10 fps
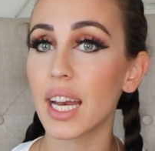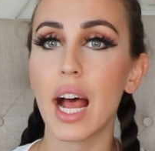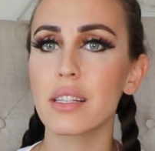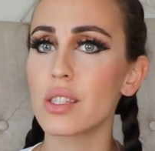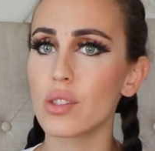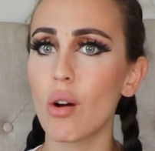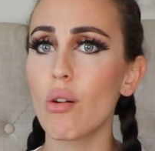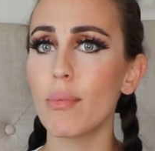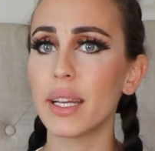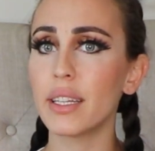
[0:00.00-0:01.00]
it has
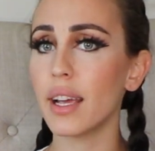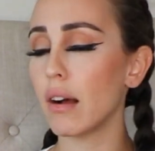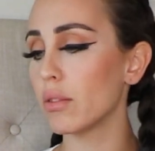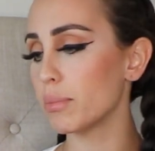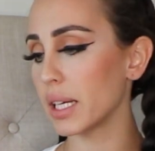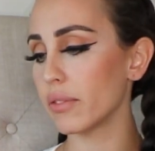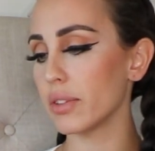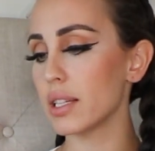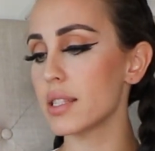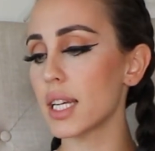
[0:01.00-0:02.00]
so many health
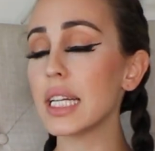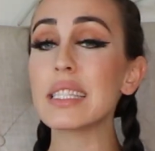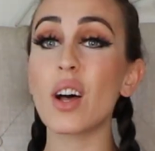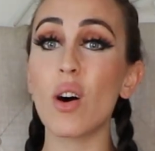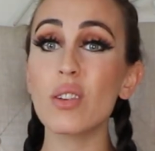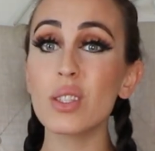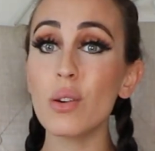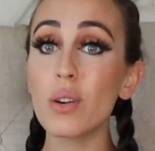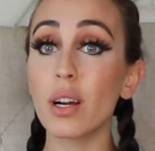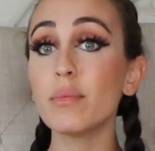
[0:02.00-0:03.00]
benefits. And it
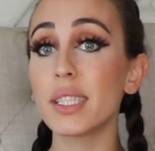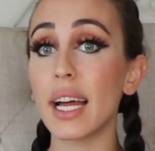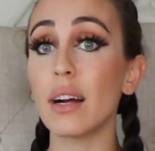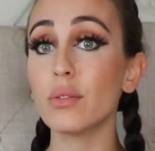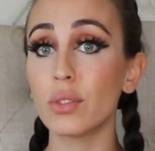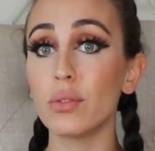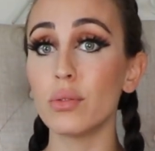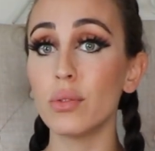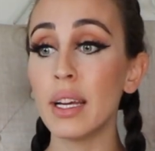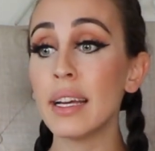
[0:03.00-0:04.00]
also comes down
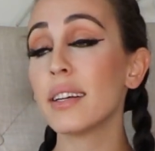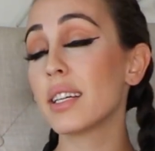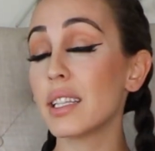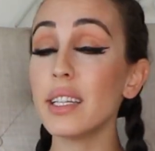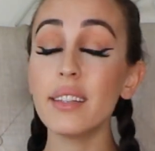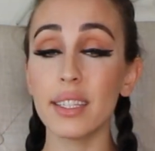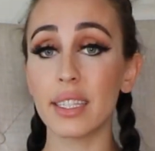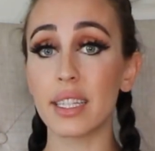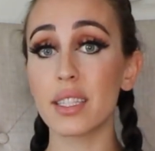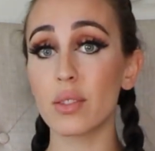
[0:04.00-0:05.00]
to
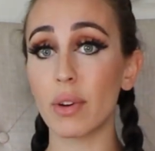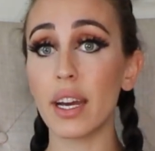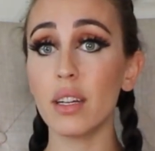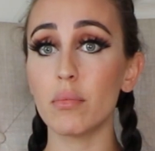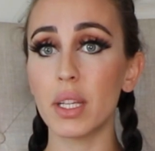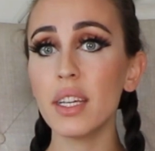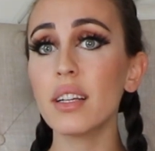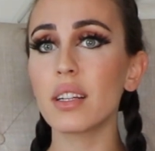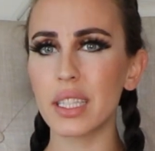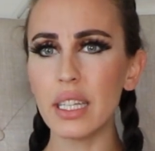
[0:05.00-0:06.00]
cleanliness, right? Being
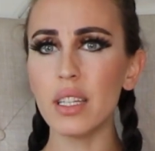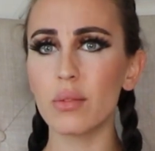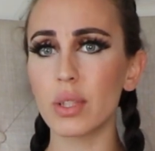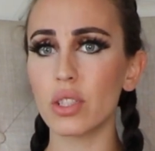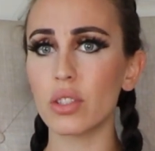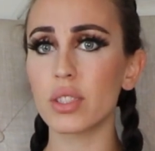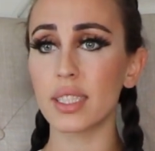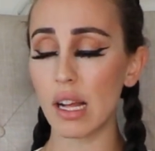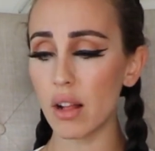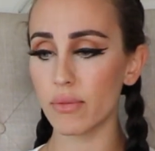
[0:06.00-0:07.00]
clean with
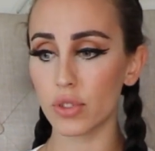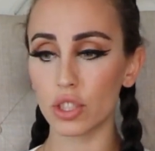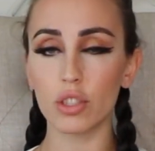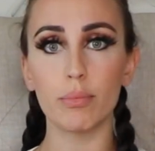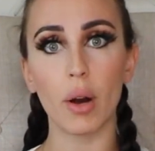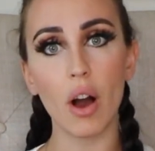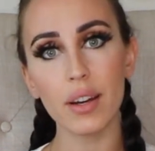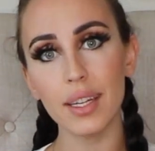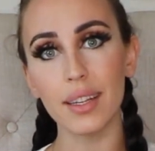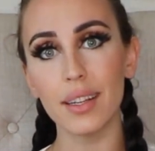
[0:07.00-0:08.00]
yourself, with your
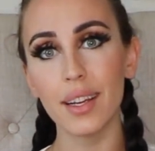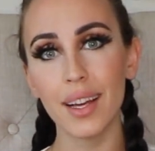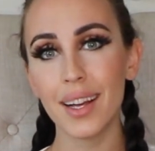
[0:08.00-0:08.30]
body.